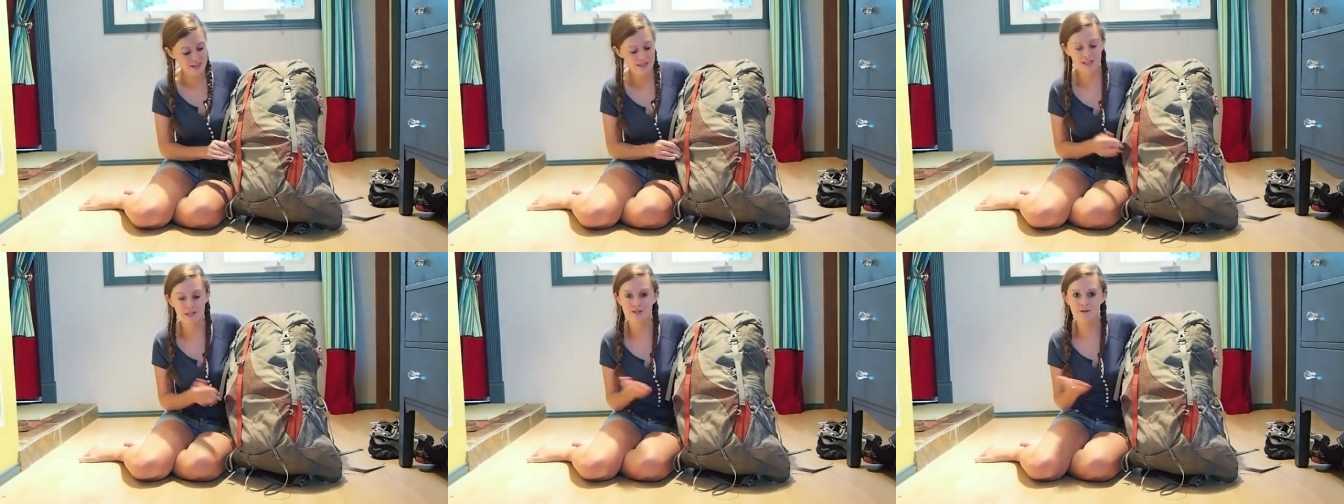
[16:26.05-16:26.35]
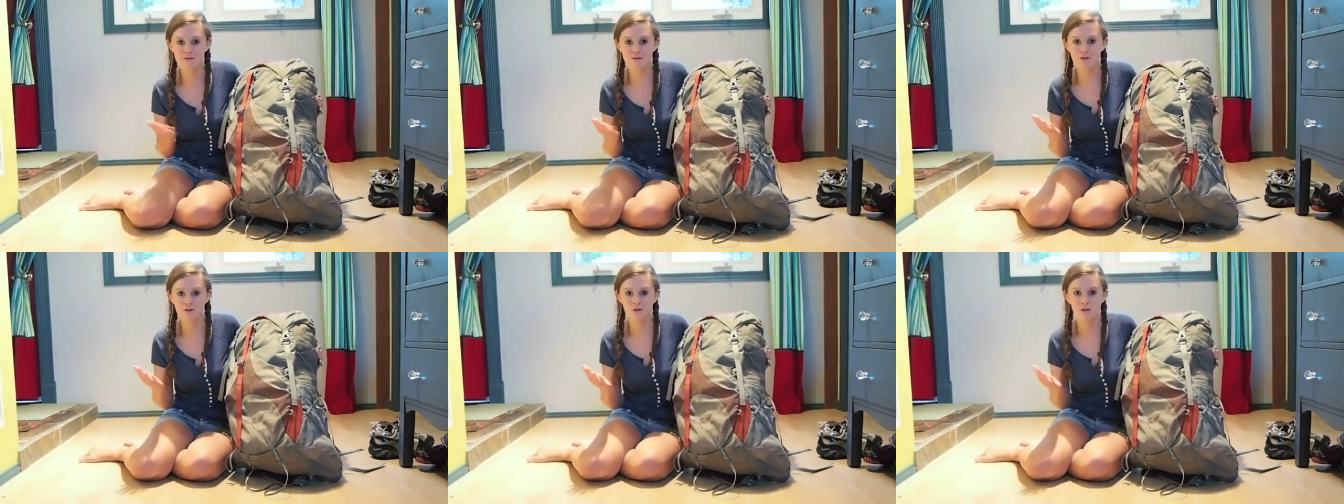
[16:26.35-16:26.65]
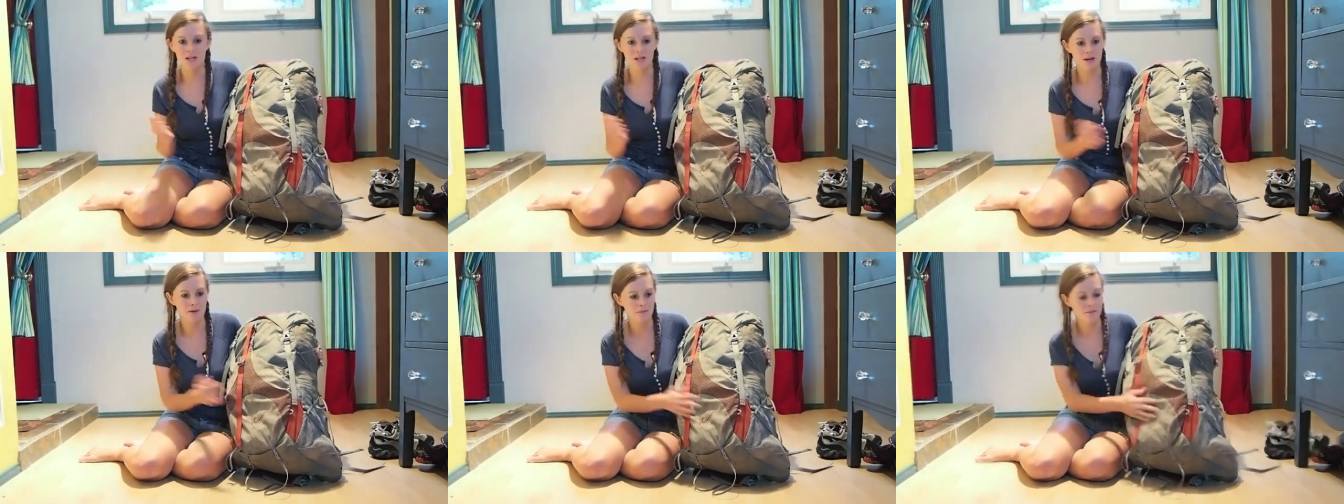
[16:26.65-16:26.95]
it's
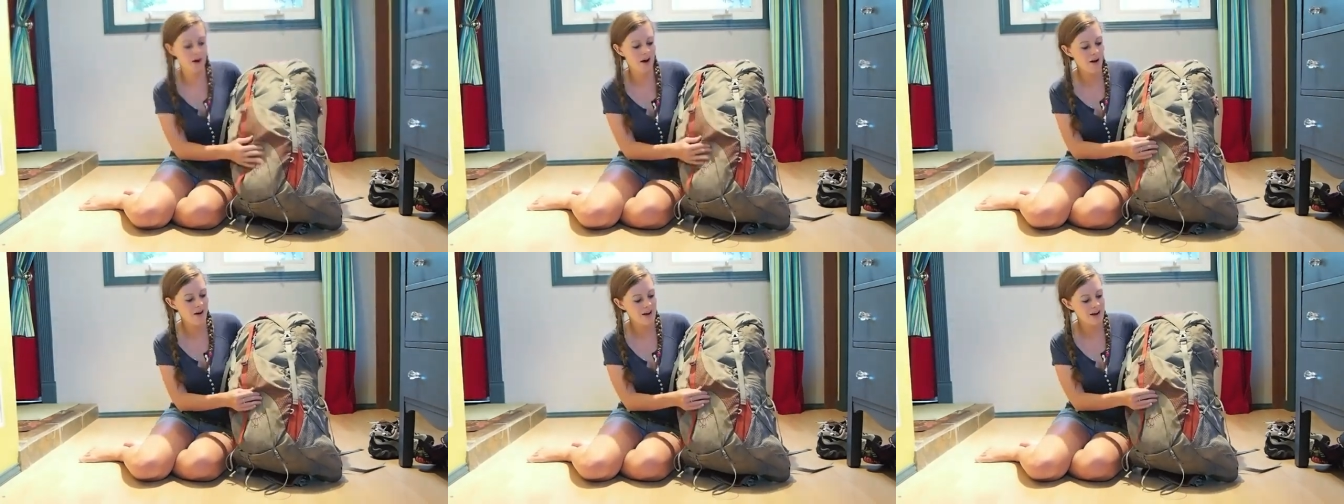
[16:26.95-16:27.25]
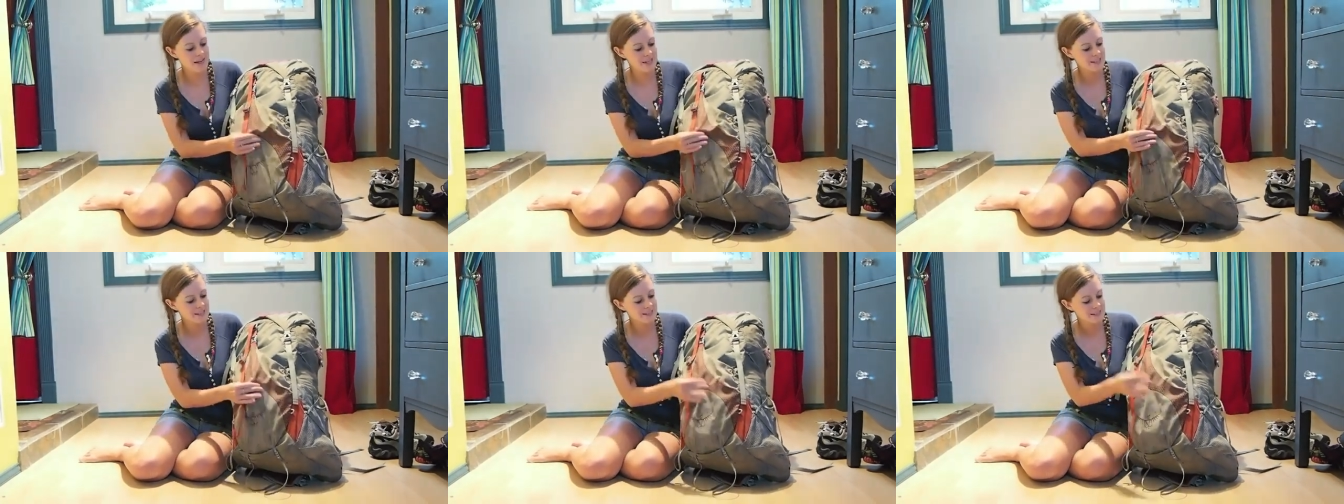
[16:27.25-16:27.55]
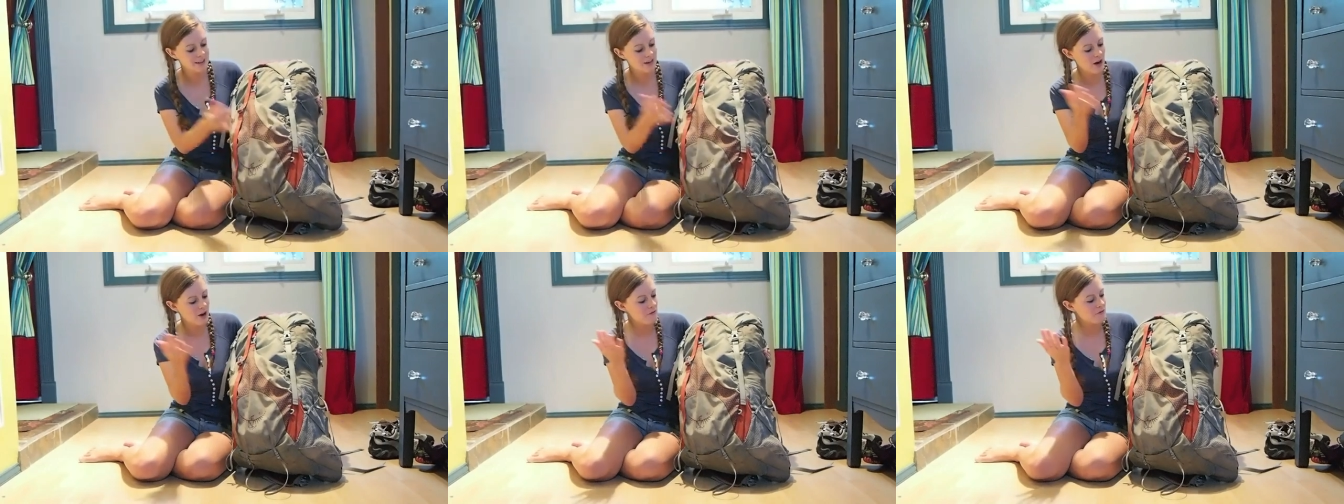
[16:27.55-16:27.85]
falling apart, it's
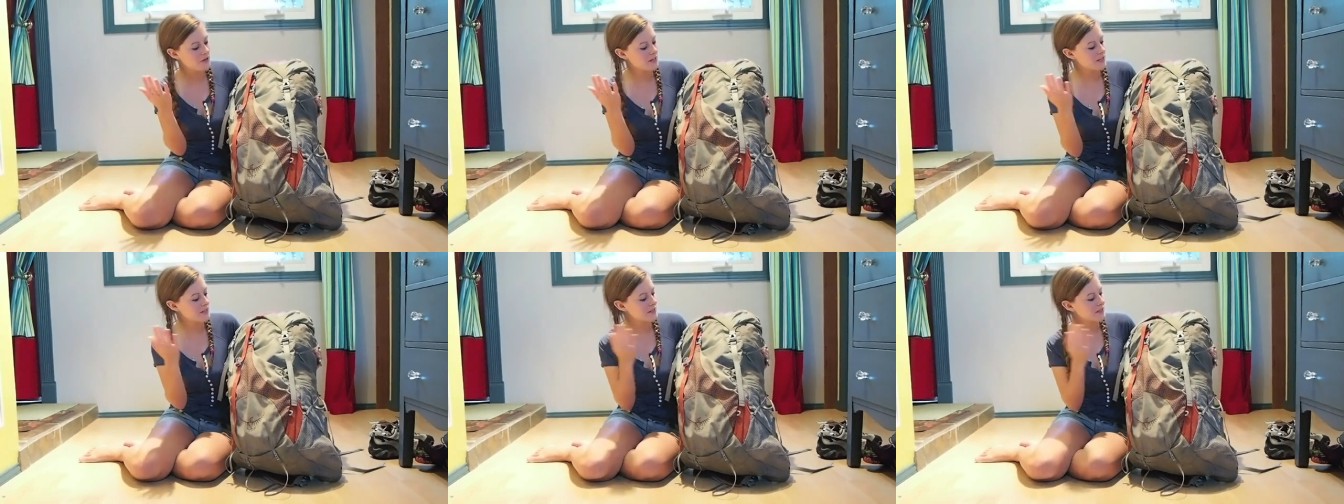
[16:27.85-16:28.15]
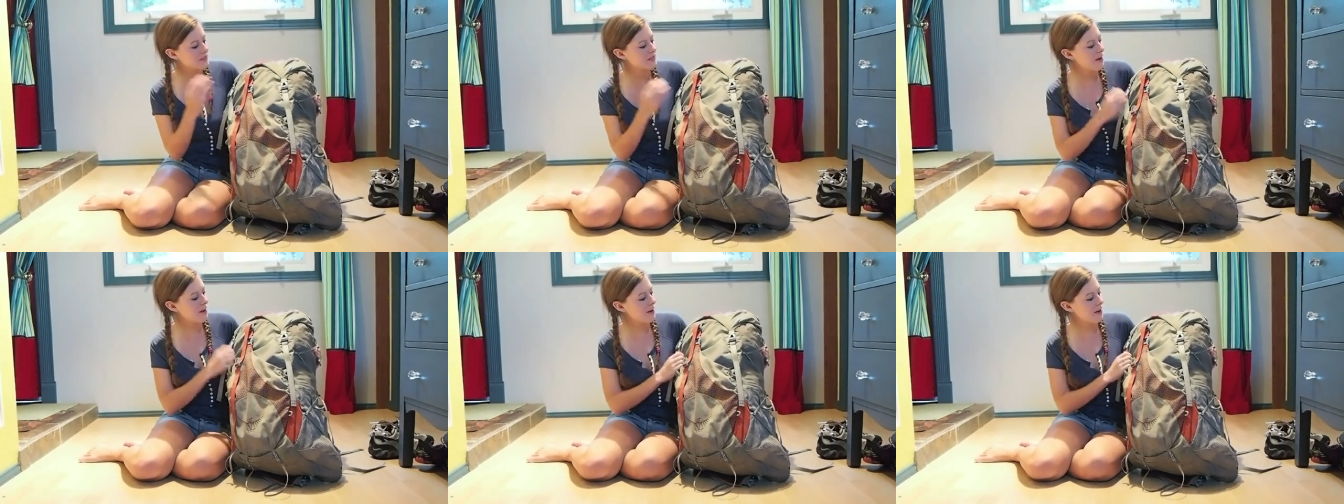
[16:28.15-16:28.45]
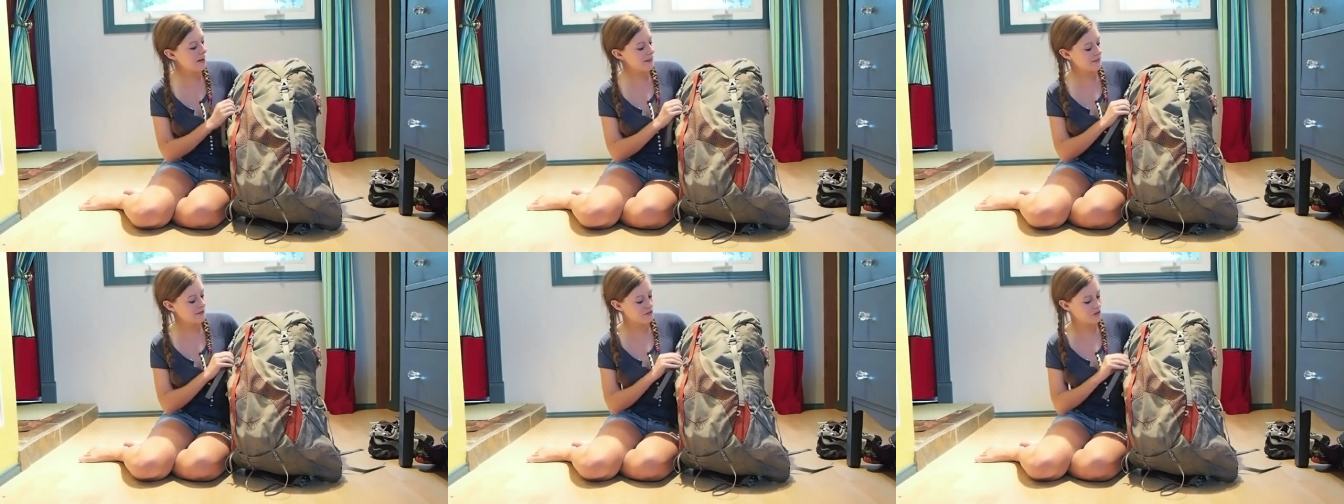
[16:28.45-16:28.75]
covered in
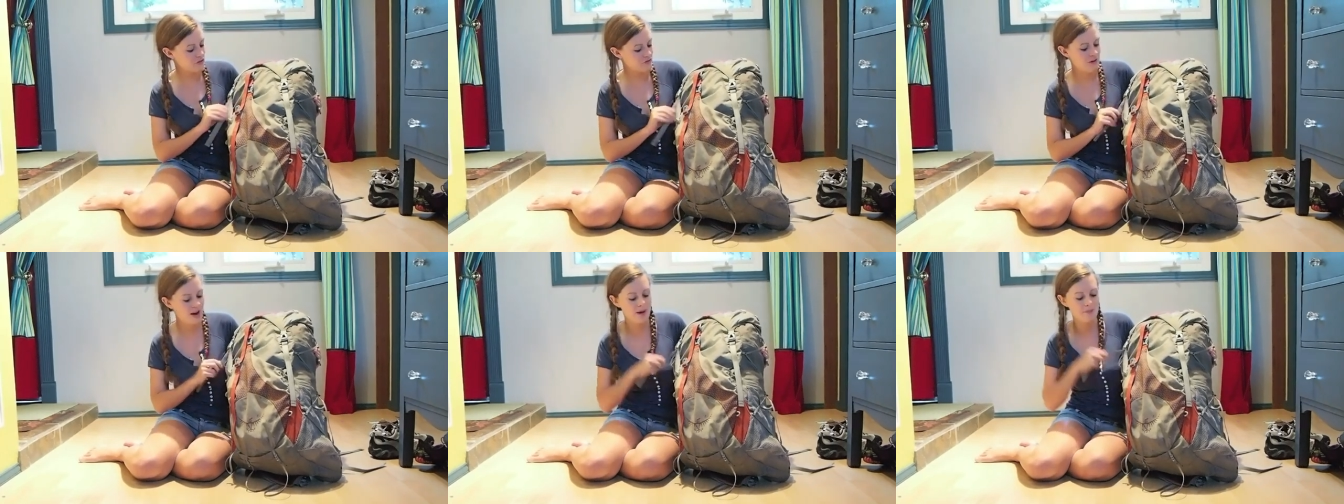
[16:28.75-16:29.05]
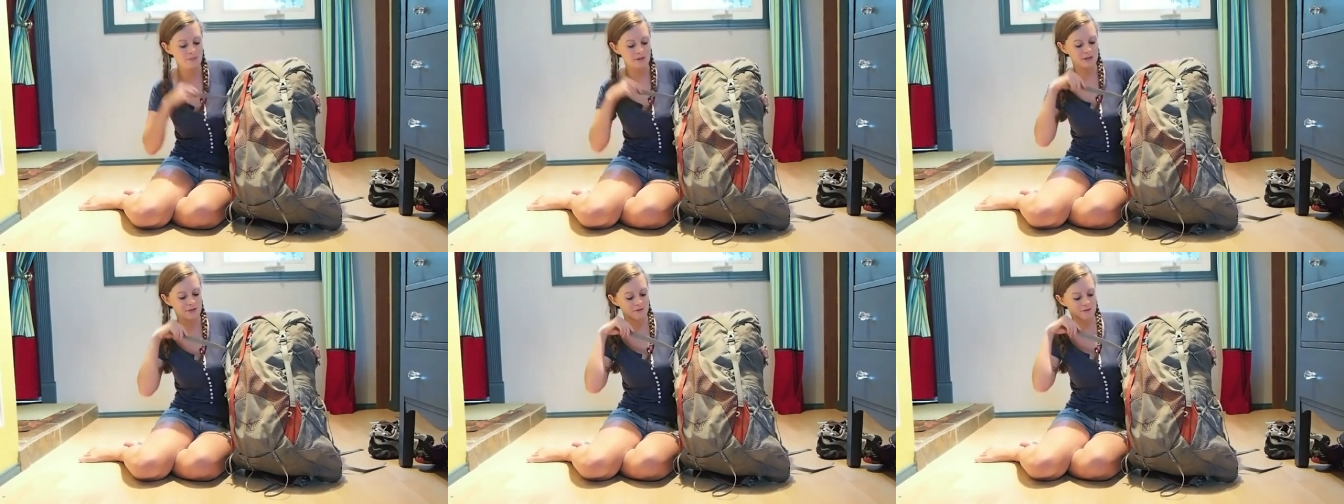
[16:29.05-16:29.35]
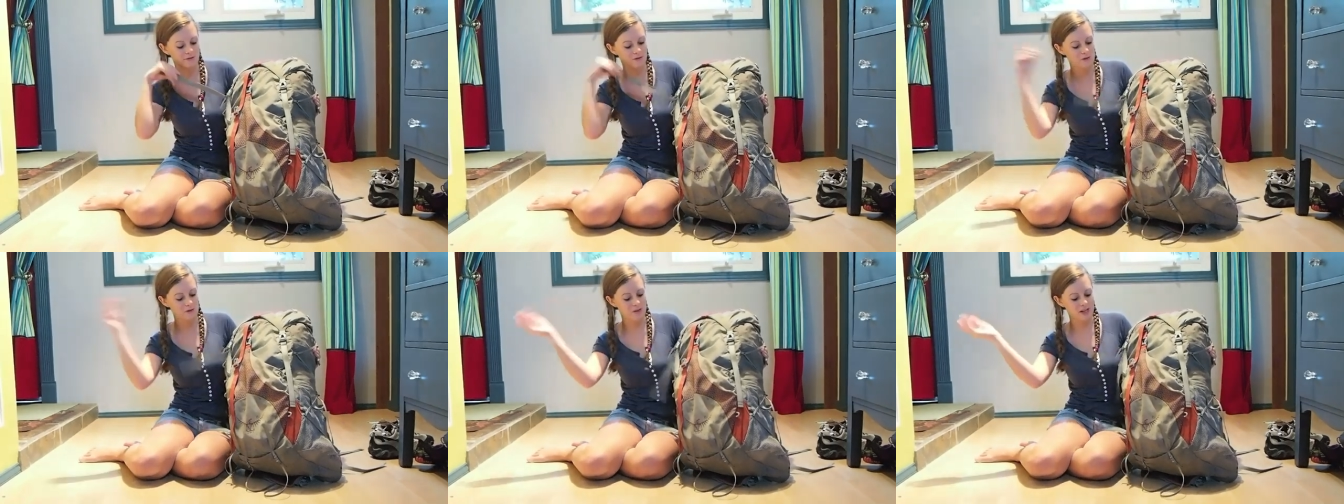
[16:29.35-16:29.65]
dirt, straps are
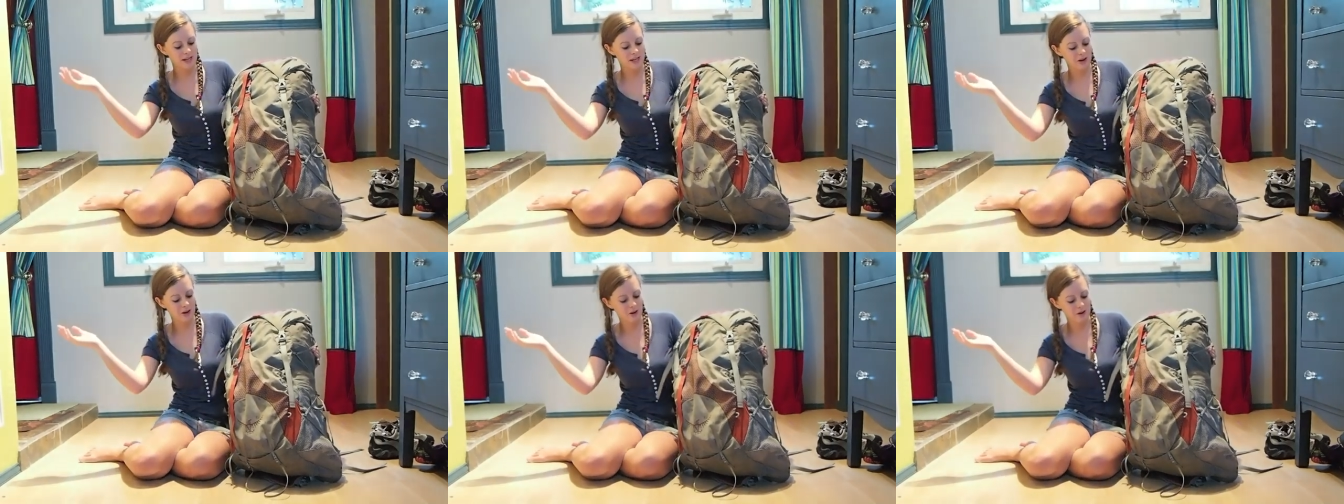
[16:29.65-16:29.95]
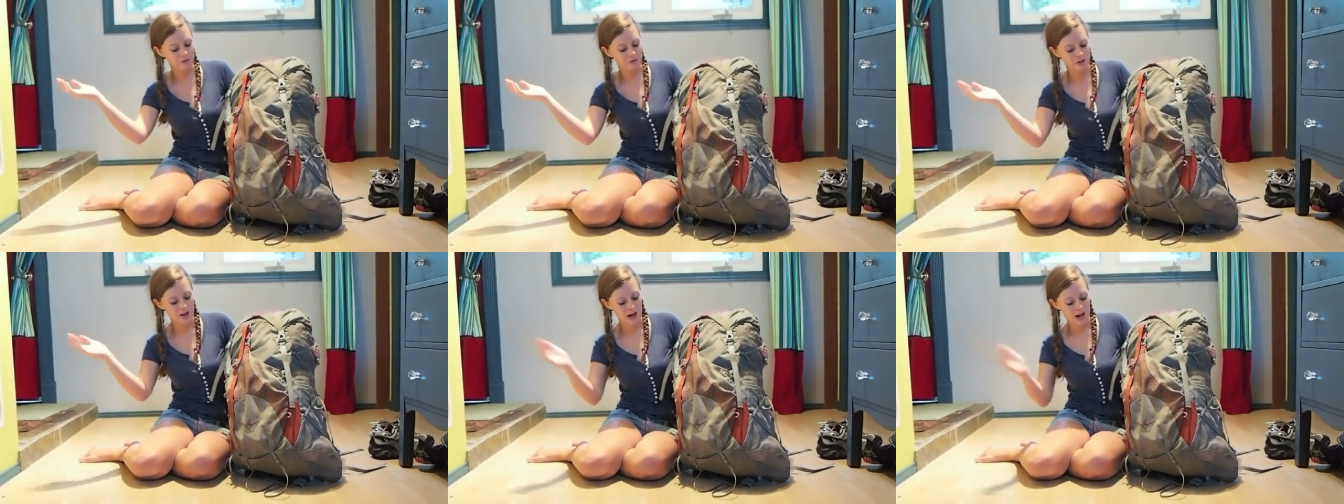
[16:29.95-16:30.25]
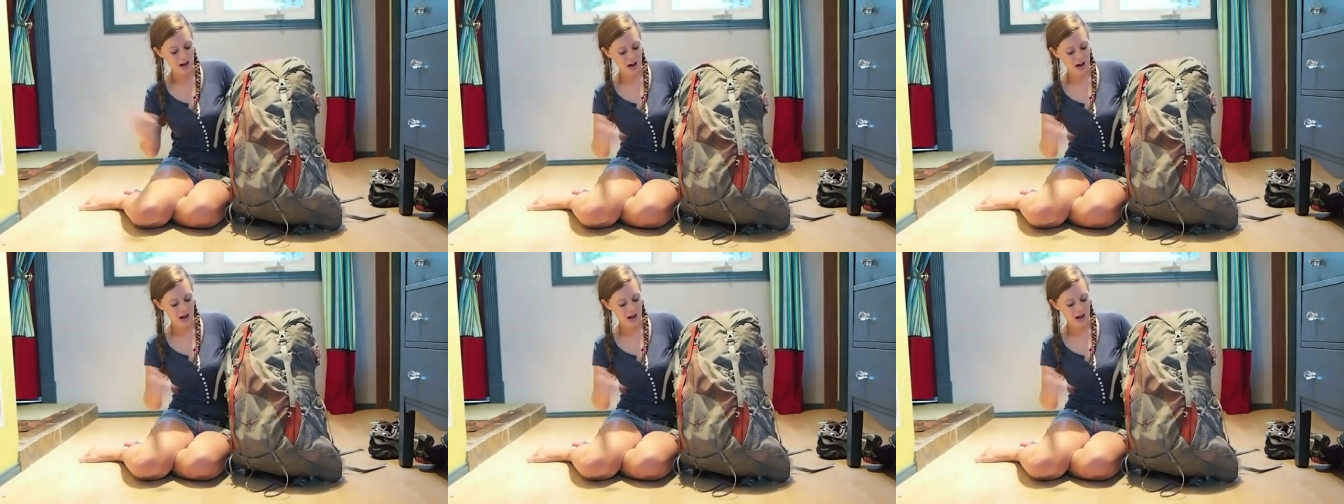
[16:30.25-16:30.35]
falling off.